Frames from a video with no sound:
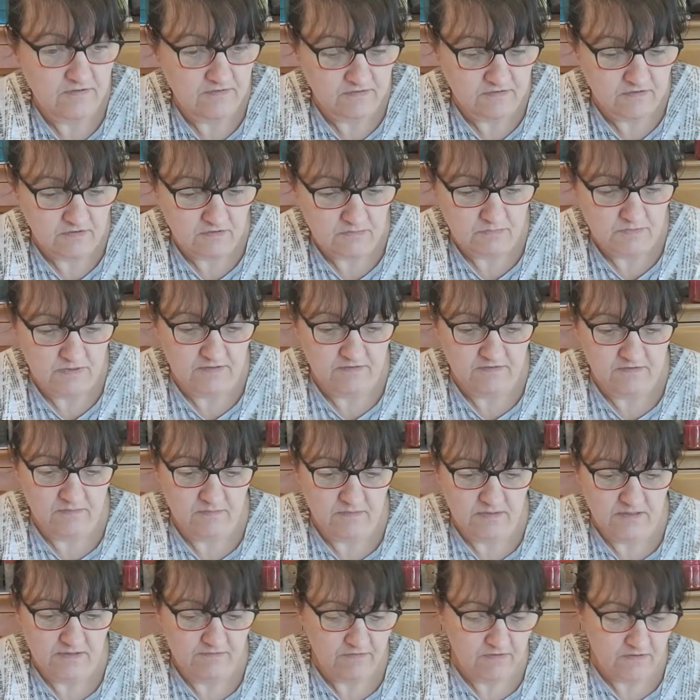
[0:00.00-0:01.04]
got me. So we'll
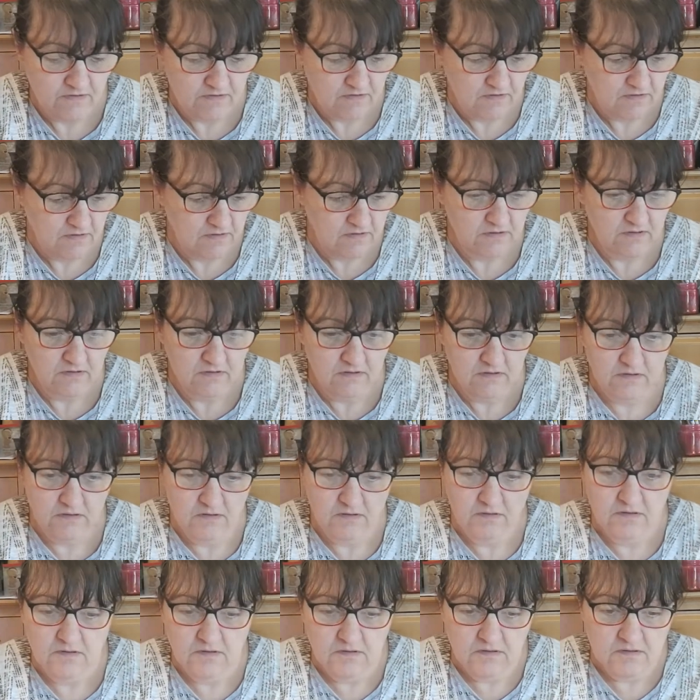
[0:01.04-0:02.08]
have a look.
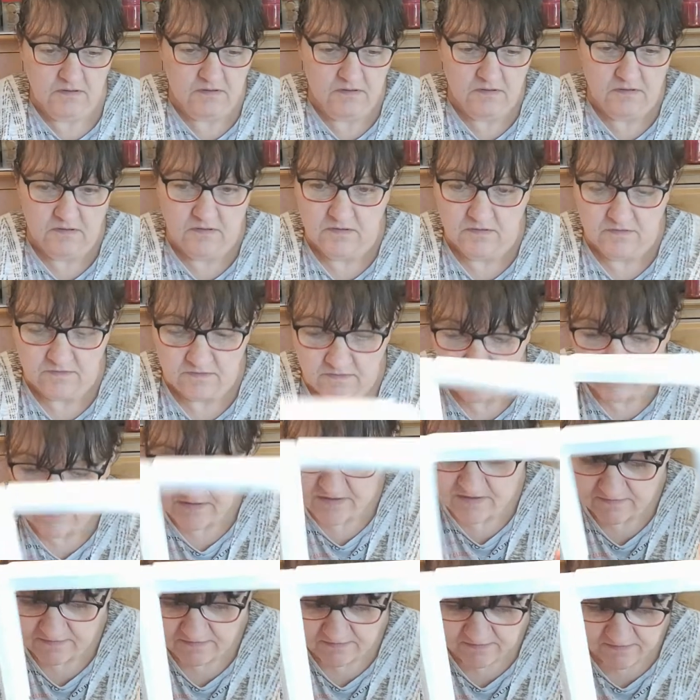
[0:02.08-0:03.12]
So this,
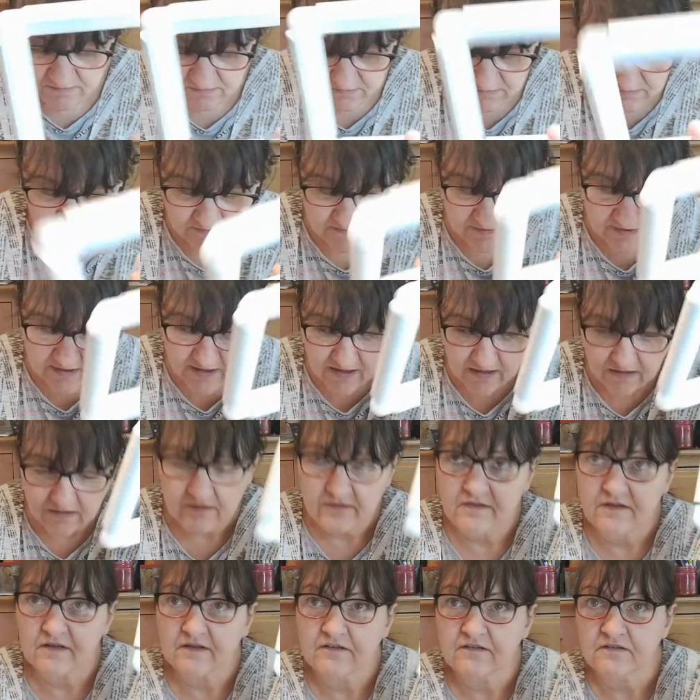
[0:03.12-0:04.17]
you can tell,
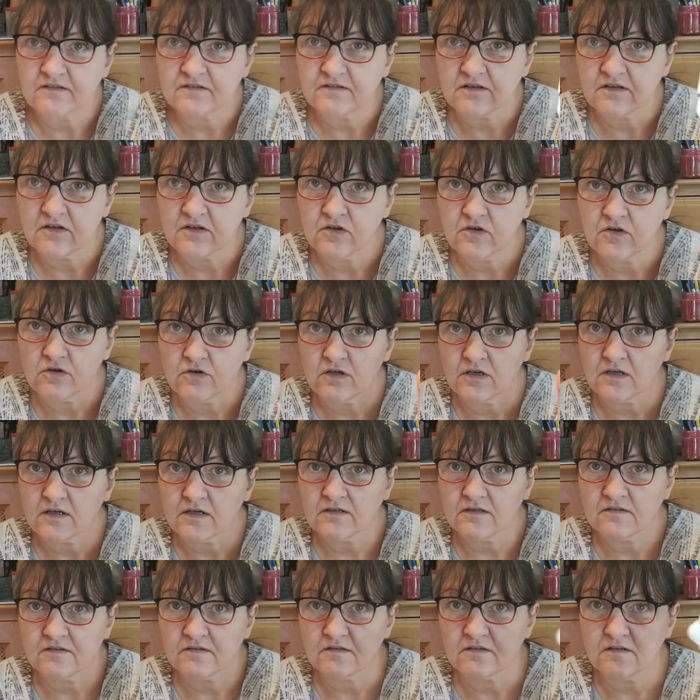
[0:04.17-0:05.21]
this is a lot
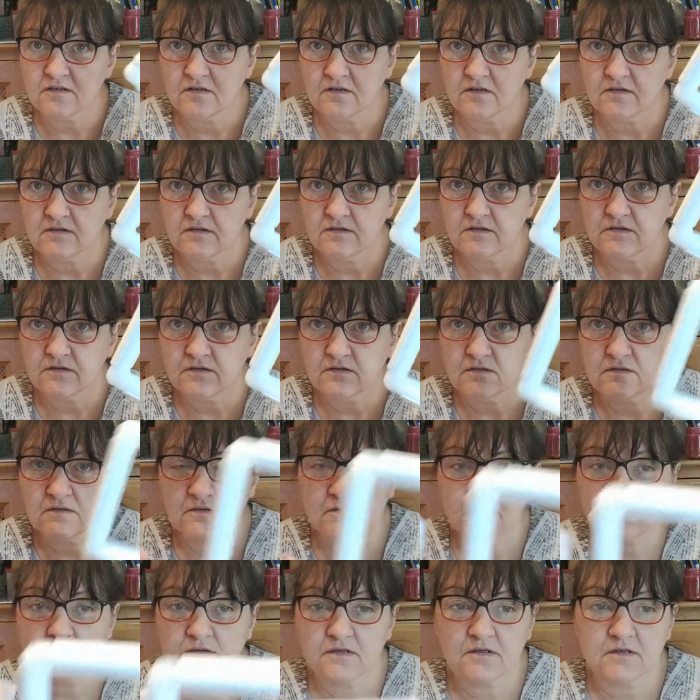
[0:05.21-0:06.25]
lighter
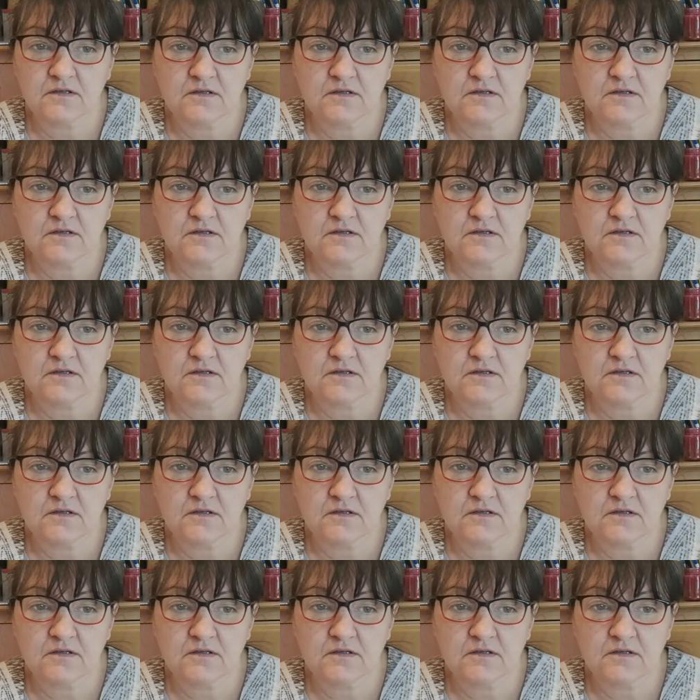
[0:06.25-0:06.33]
than the